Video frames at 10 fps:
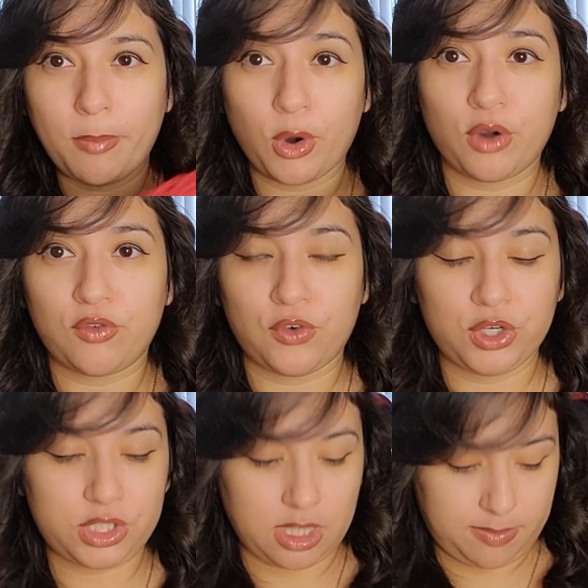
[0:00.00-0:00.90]
part
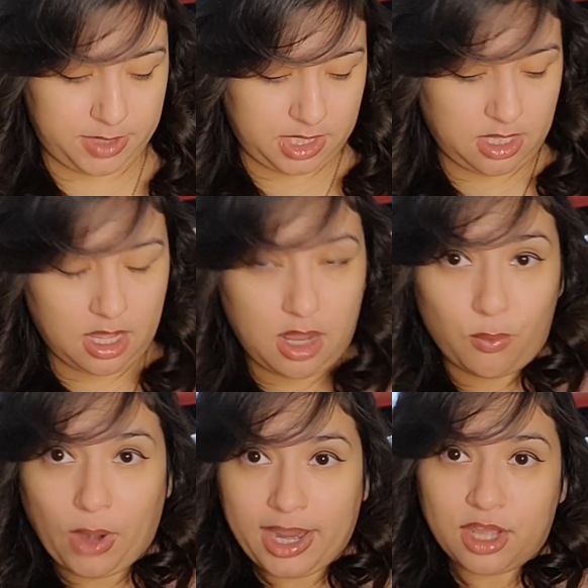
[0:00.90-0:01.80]
first up until
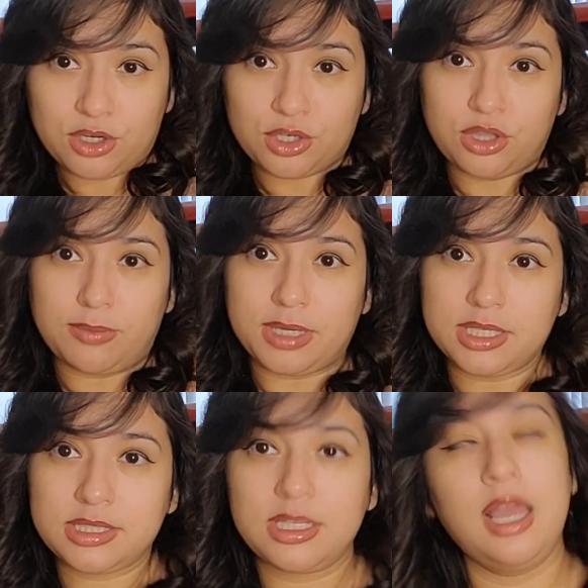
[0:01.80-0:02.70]
right under the
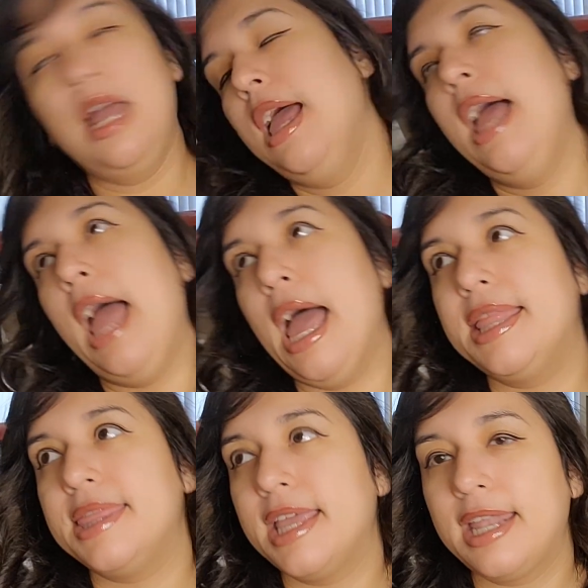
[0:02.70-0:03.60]
bust,
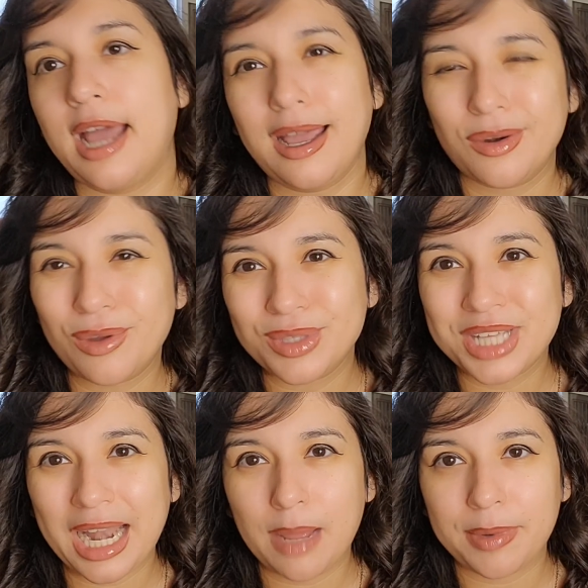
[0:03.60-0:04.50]
and then I don't know what's
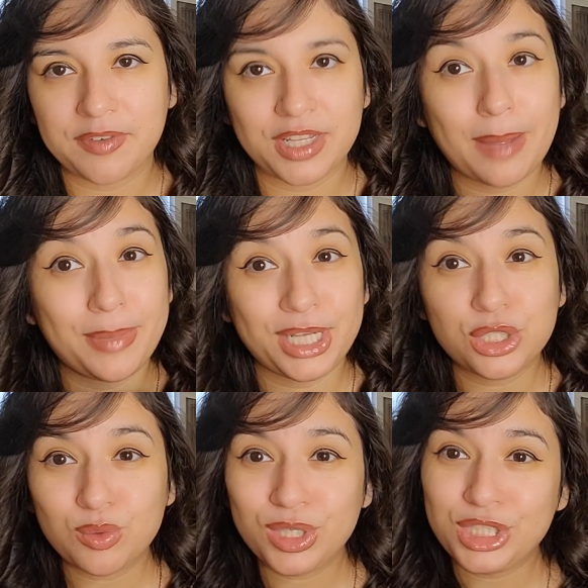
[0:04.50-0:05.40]
gonna happen after that. But I
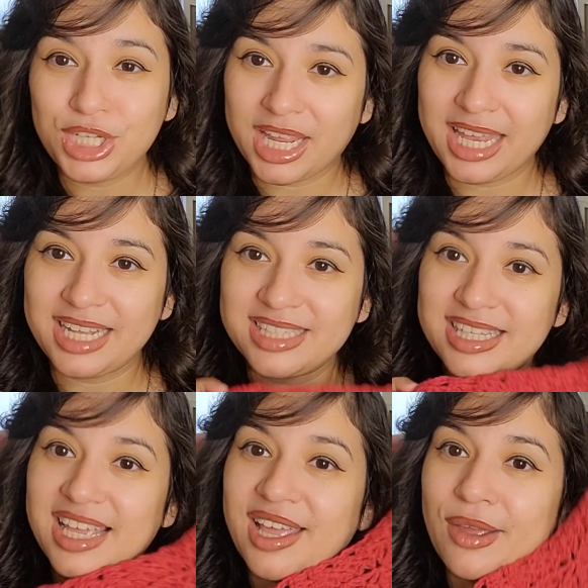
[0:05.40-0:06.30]
just wanted to check in and
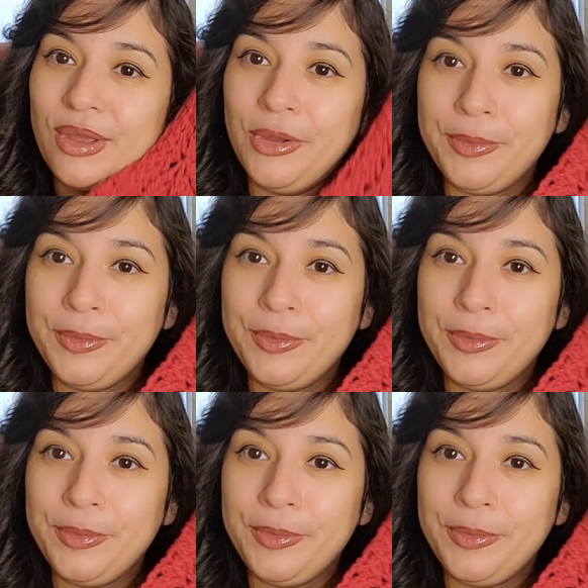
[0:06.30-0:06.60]
say